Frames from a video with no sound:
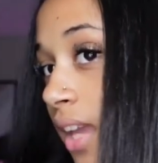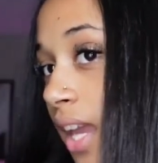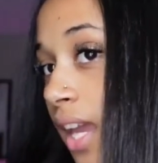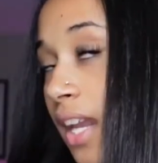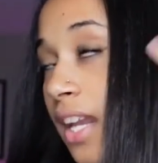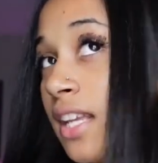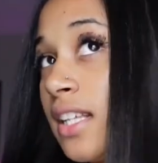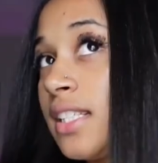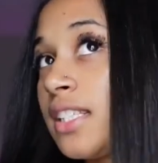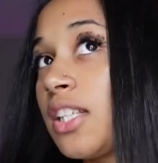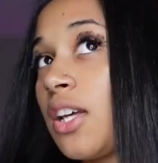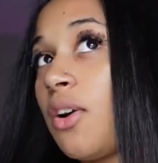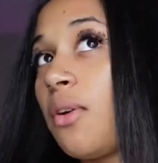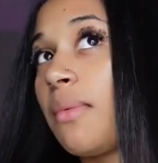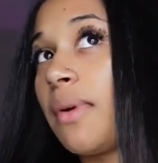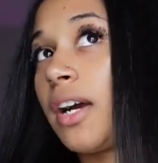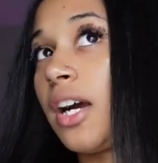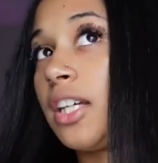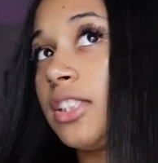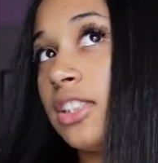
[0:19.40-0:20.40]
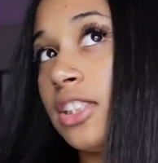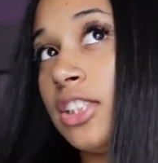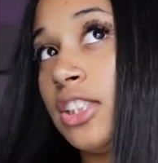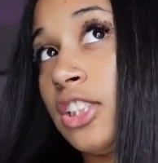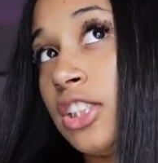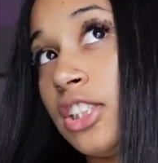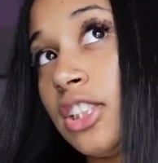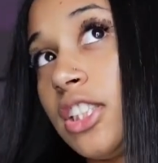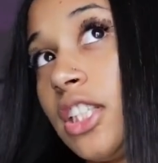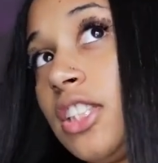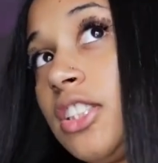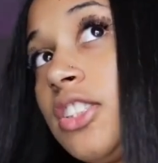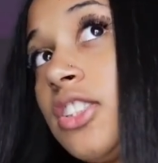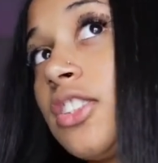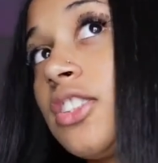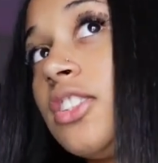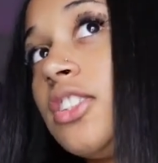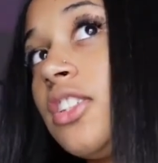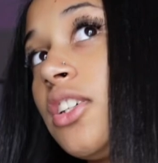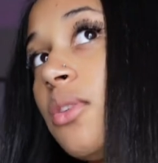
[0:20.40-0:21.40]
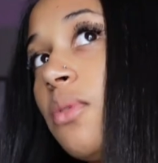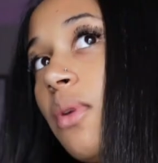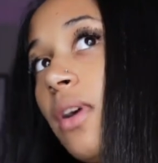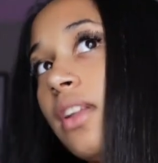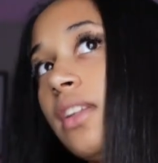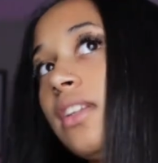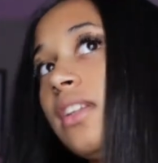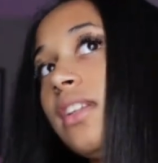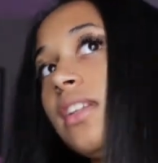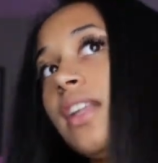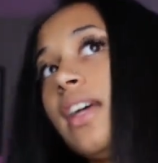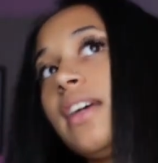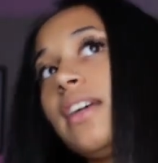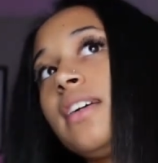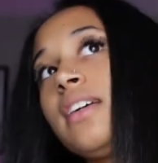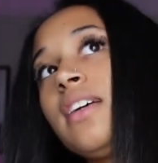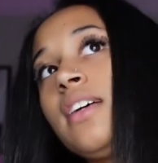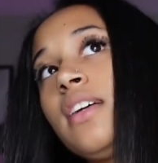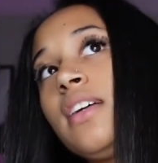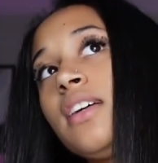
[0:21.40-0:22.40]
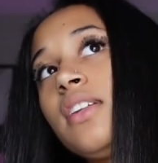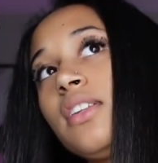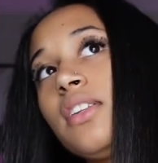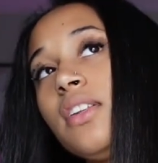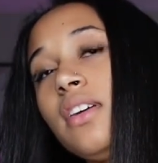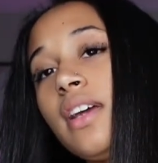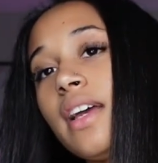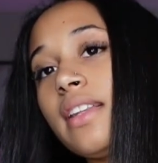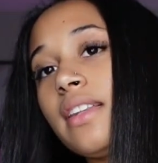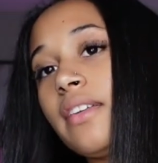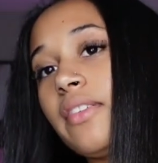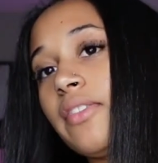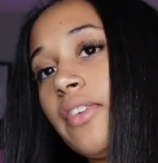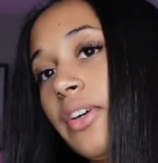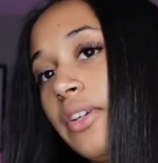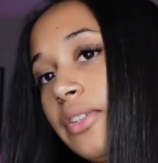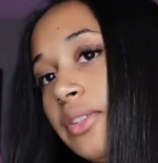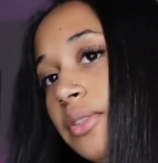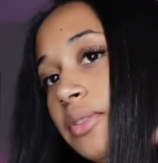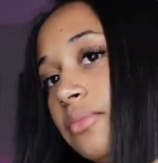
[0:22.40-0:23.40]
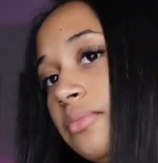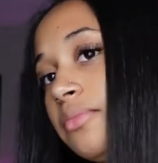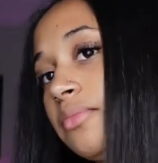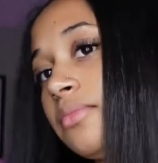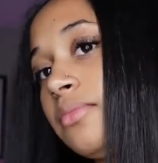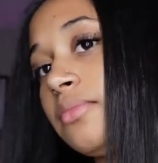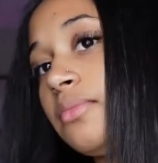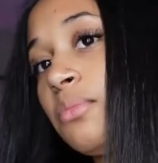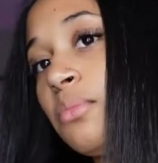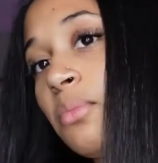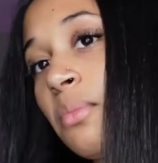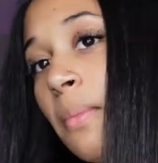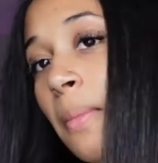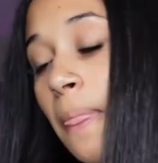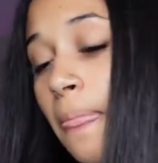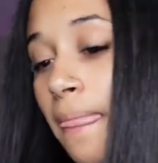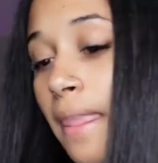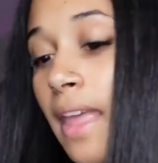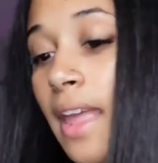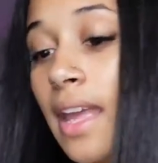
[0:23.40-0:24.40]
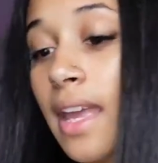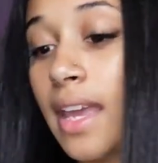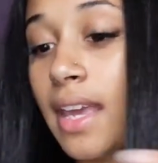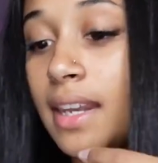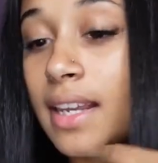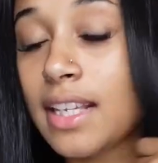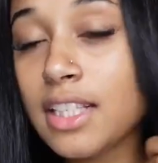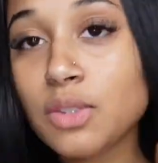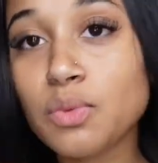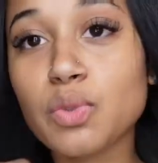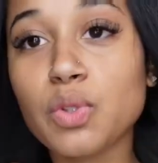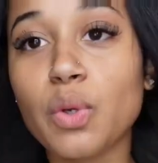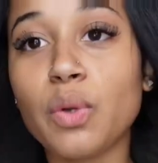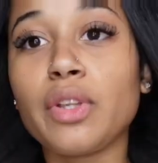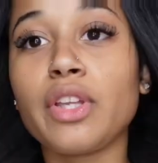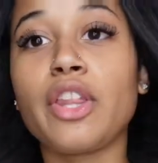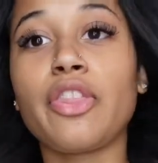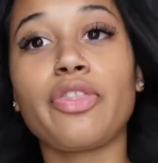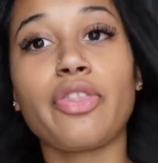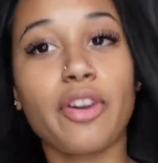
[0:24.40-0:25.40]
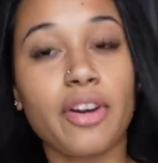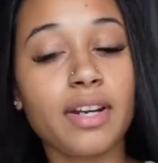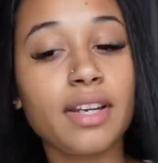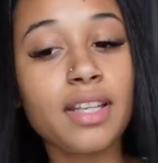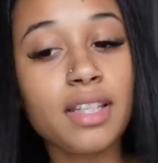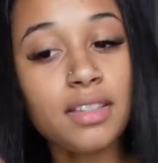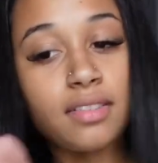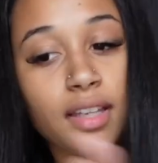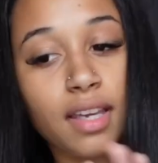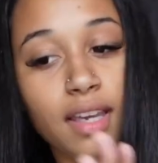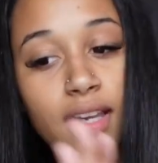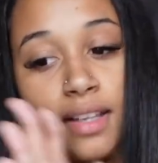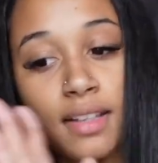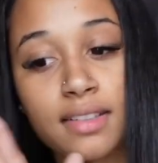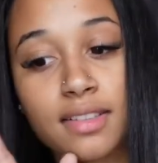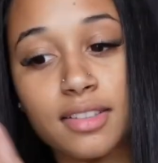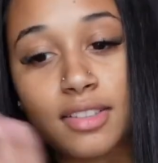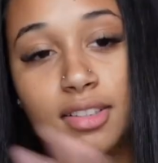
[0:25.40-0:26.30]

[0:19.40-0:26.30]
And it's, oh my gosh, it's such a good quality. Like, look at the volume. And this was only $38.